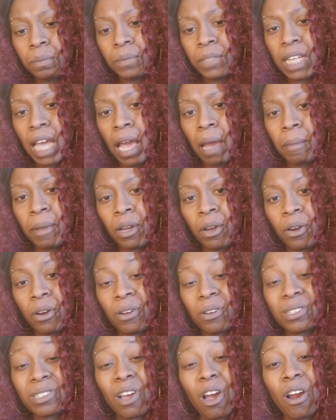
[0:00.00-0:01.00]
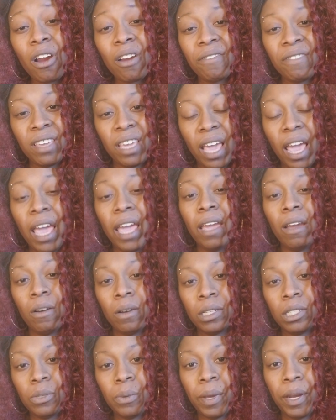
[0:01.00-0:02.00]
Diamond Girls RVA
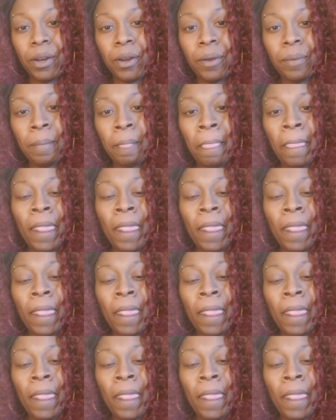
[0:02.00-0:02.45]
on Twitter.